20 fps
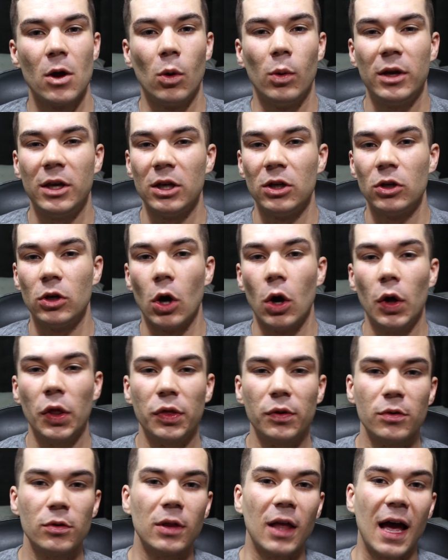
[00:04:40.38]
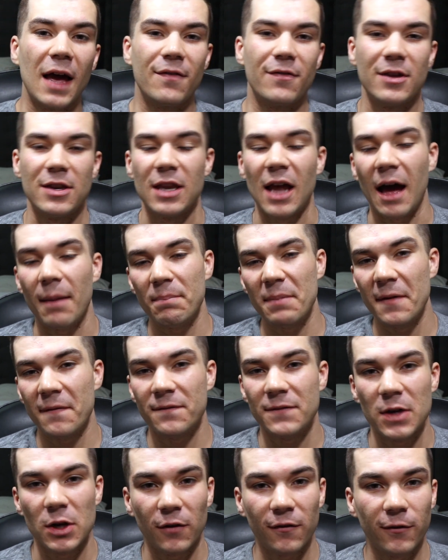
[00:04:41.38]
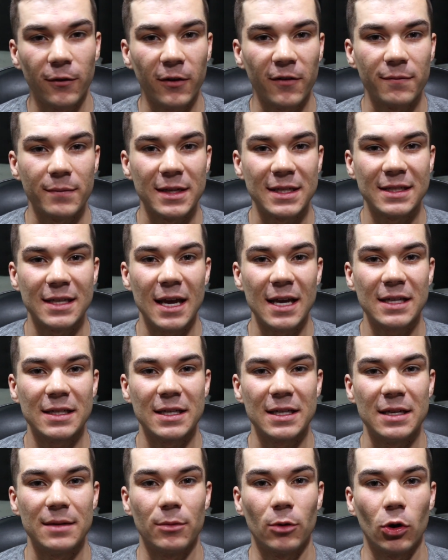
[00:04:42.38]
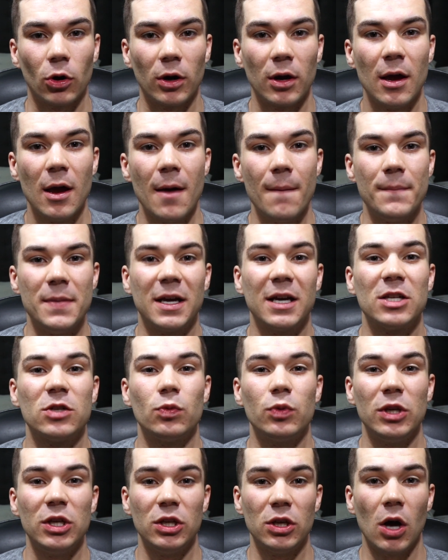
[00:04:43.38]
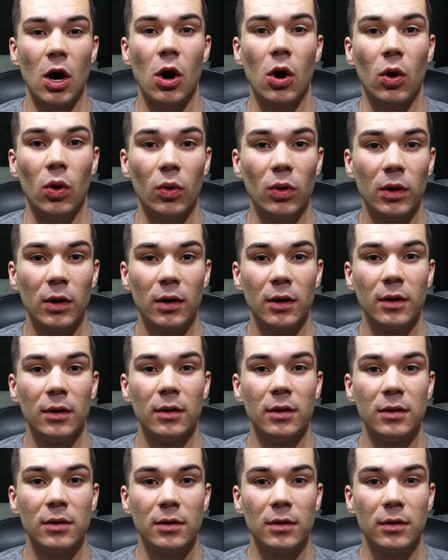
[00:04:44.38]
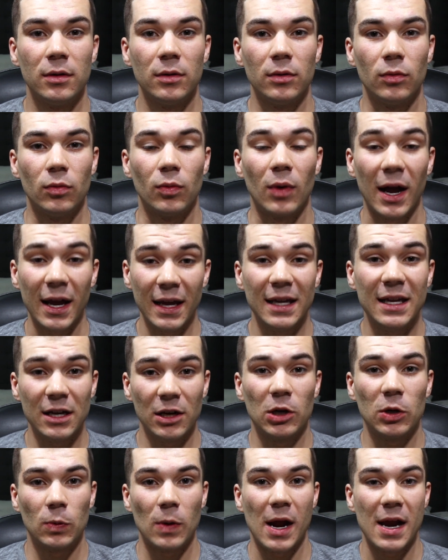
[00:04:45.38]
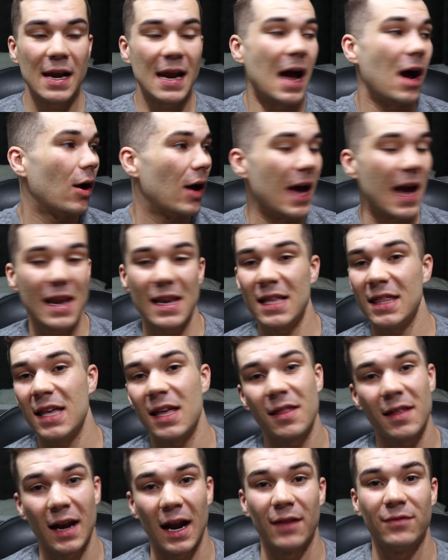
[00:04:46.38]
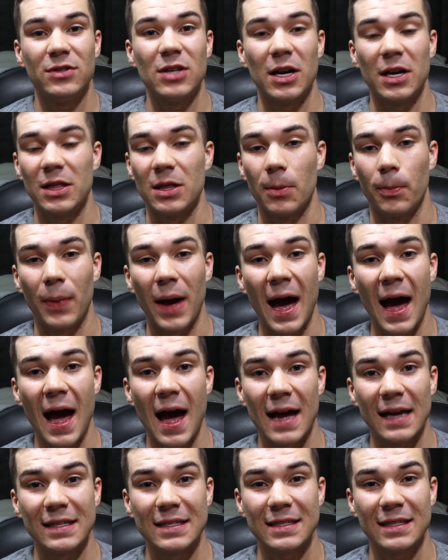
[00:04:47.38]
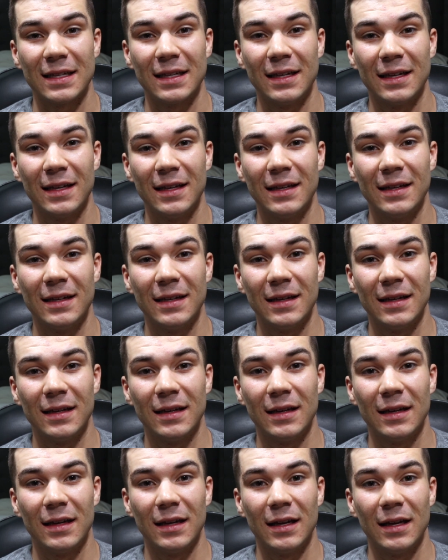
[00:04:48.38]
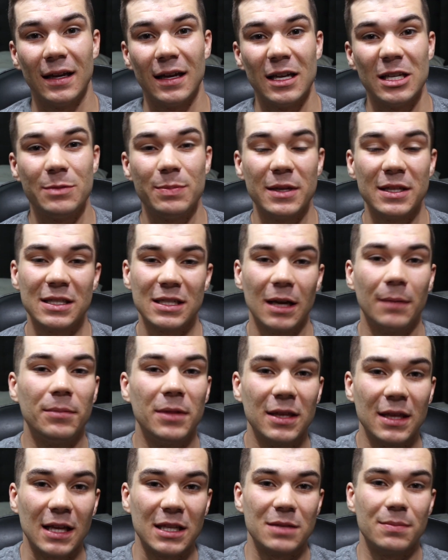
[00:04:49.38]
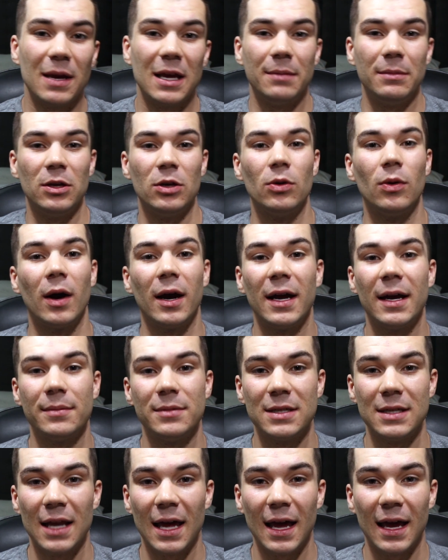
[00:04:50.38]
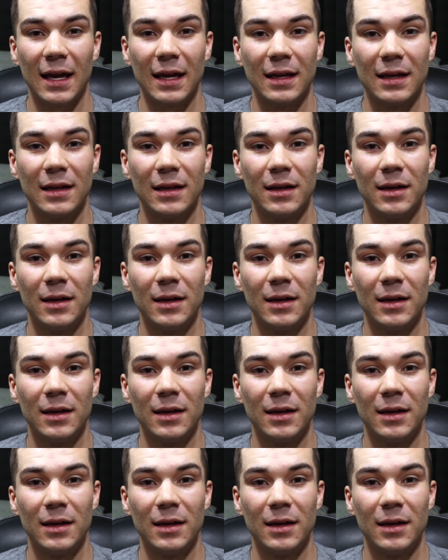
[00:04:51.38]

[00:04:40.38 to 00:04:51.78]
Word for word: We can go through life and not be fearful of mistakes anymore because we know right here and right now anything that I've done in the past has been something that's made me who I am today.